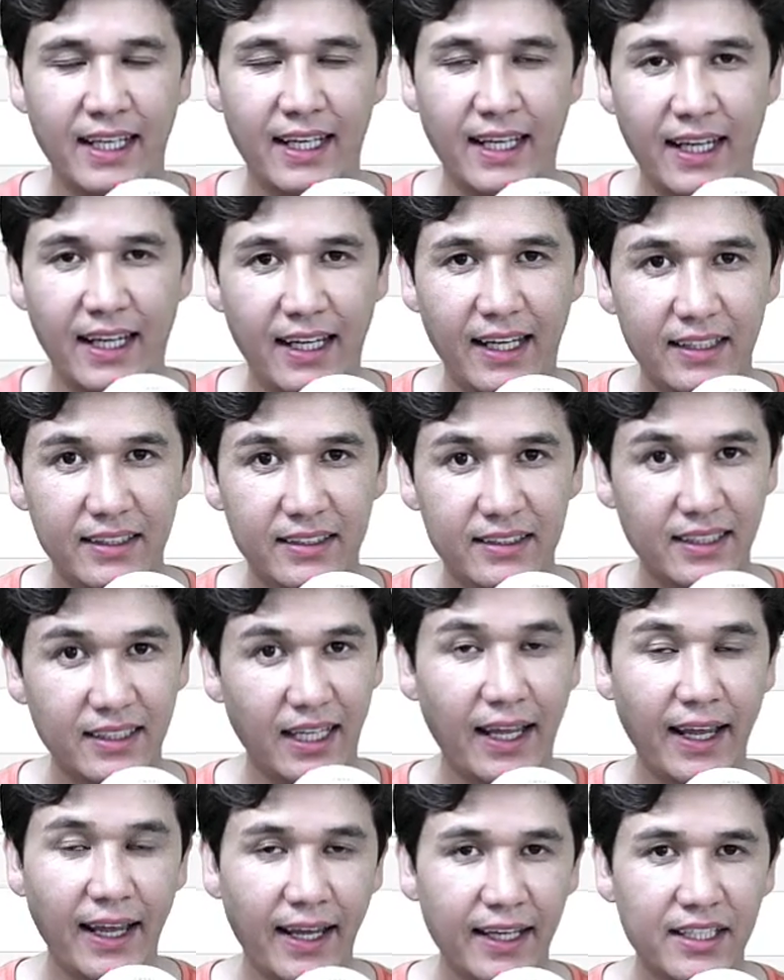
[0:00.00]
and
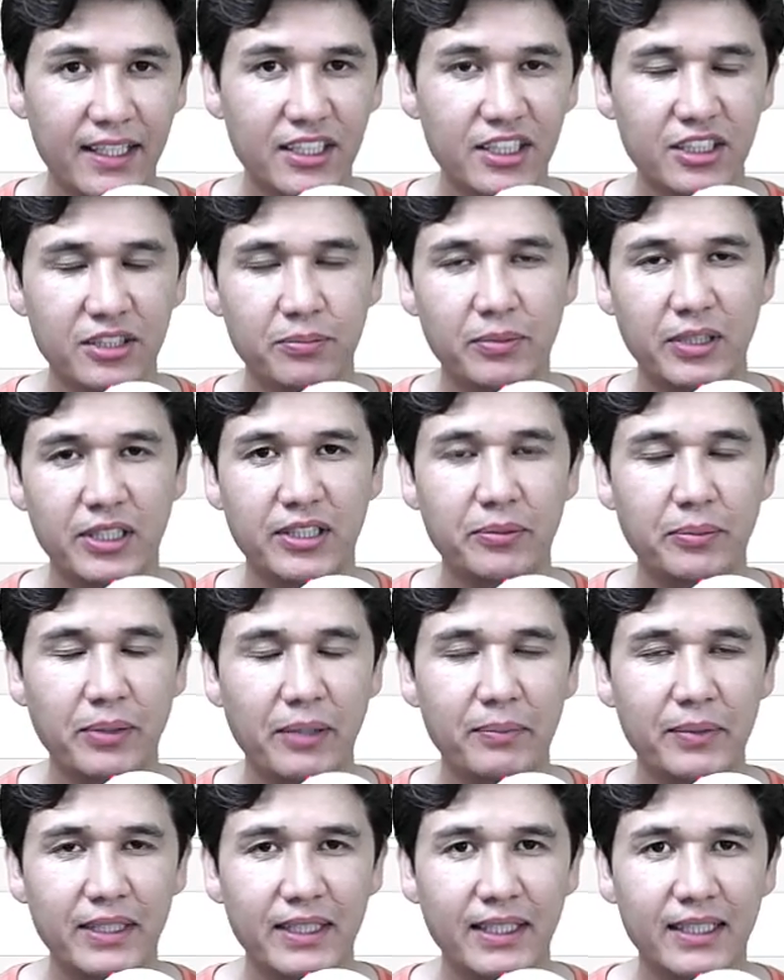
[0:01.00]
AND. But
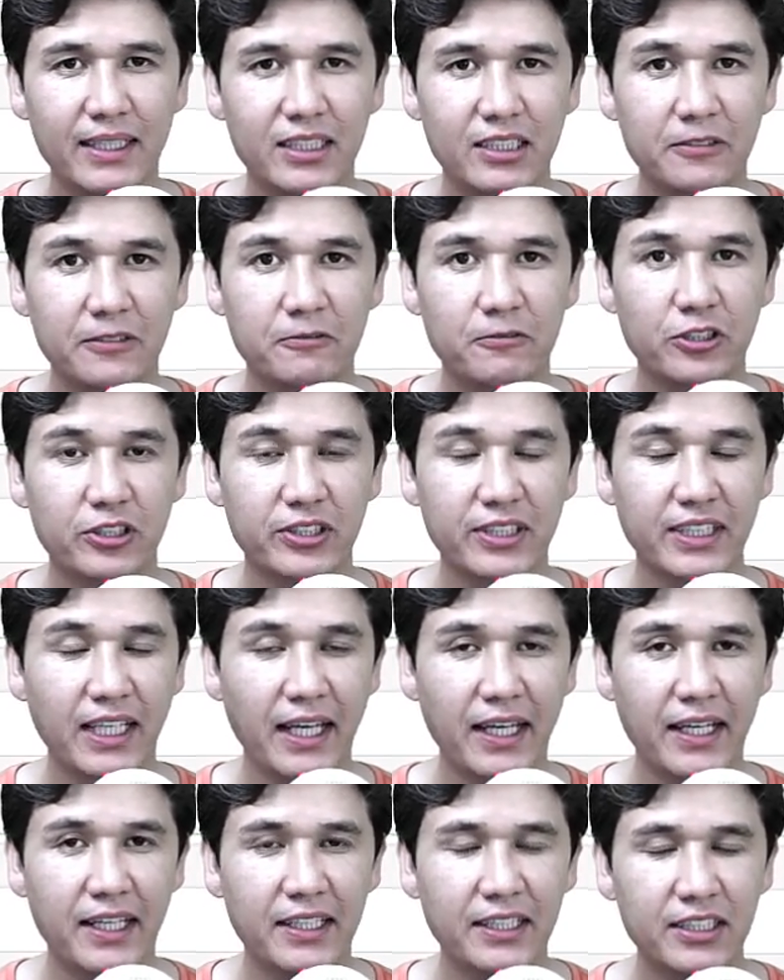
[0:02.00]
remember that for the
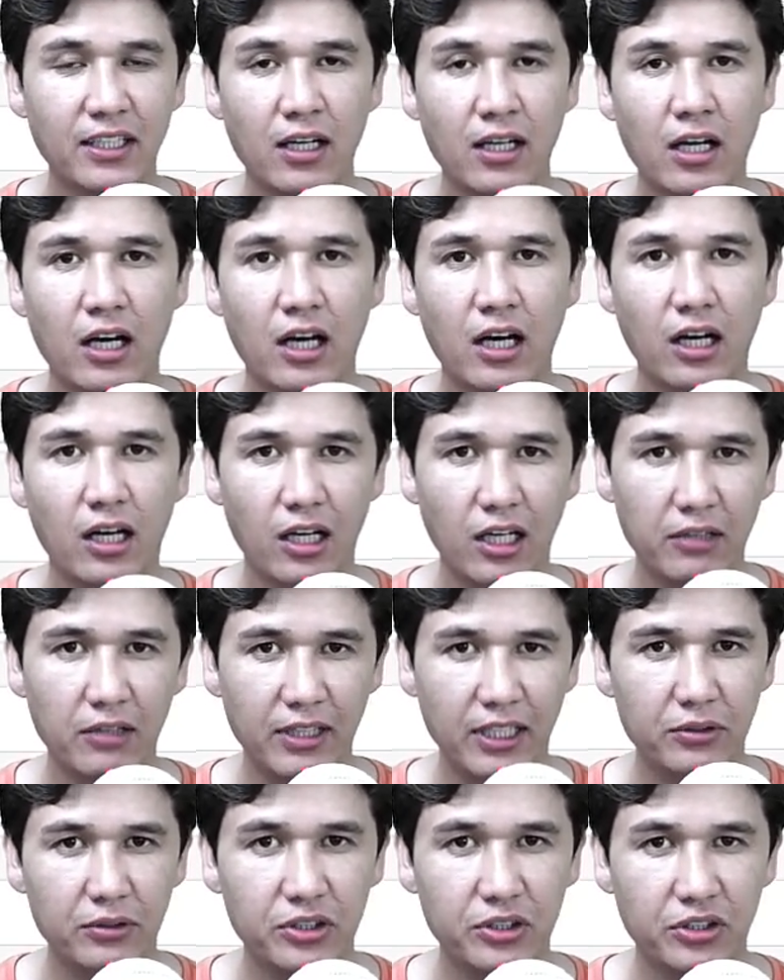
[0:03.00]
AND all
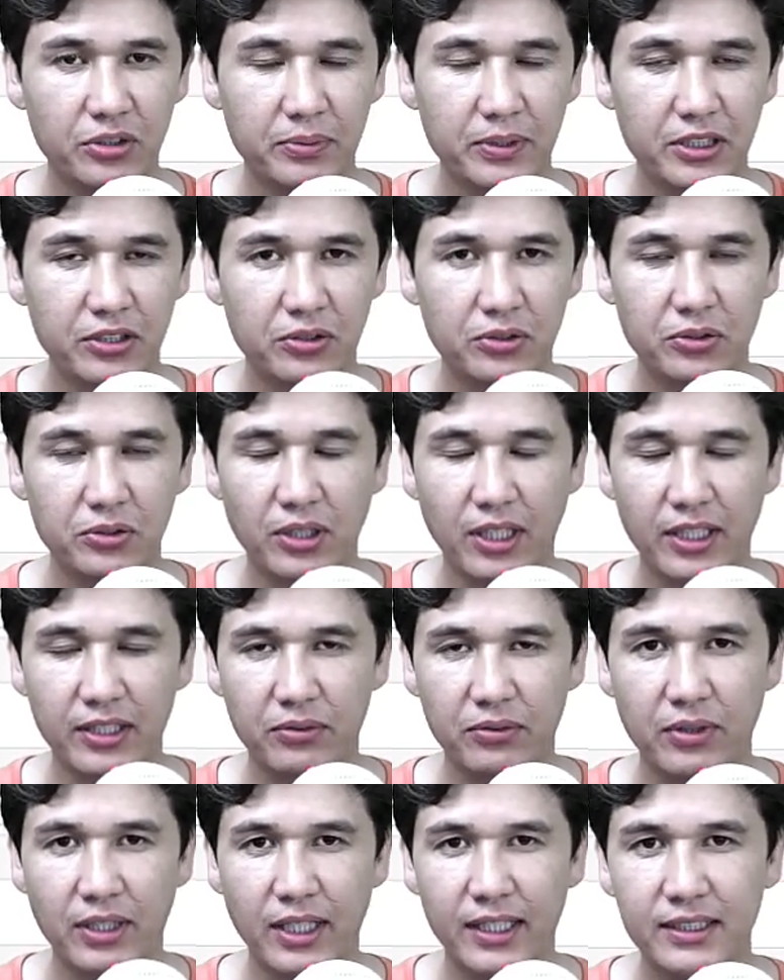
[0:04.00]
value should be true,
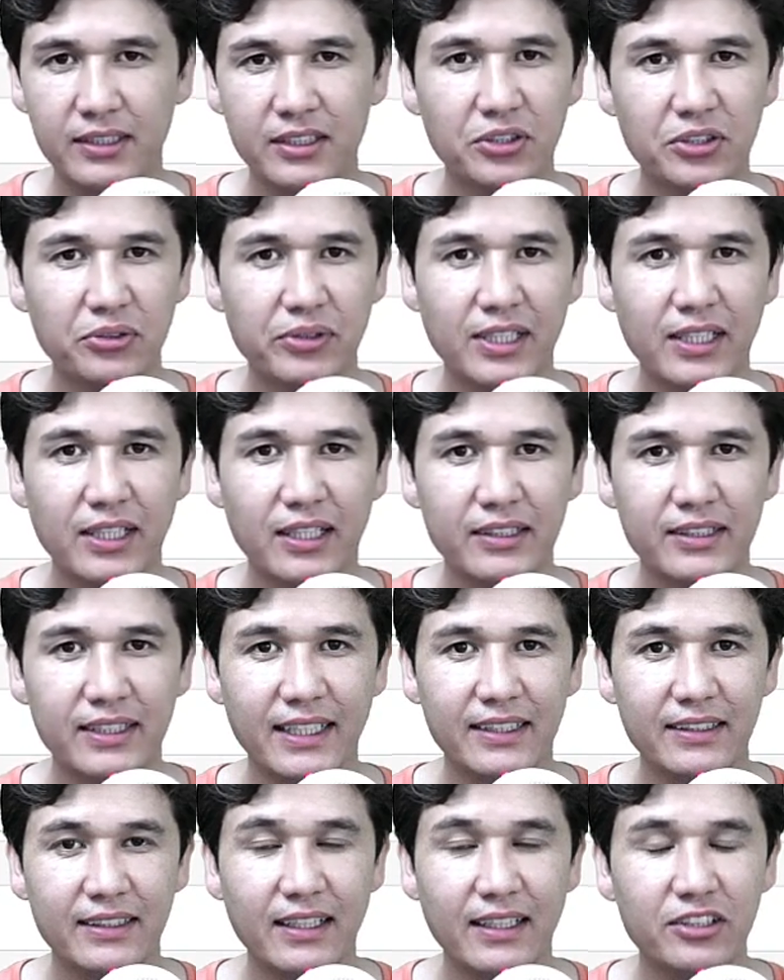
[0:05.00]
otherwise you will not
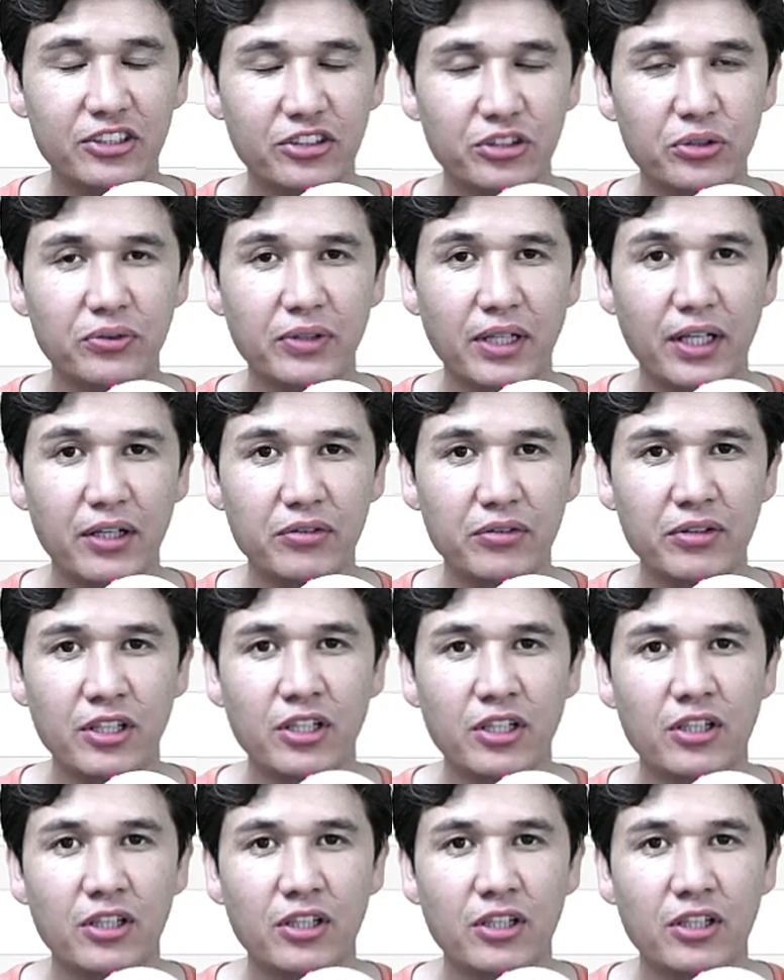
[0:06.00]
get a true value.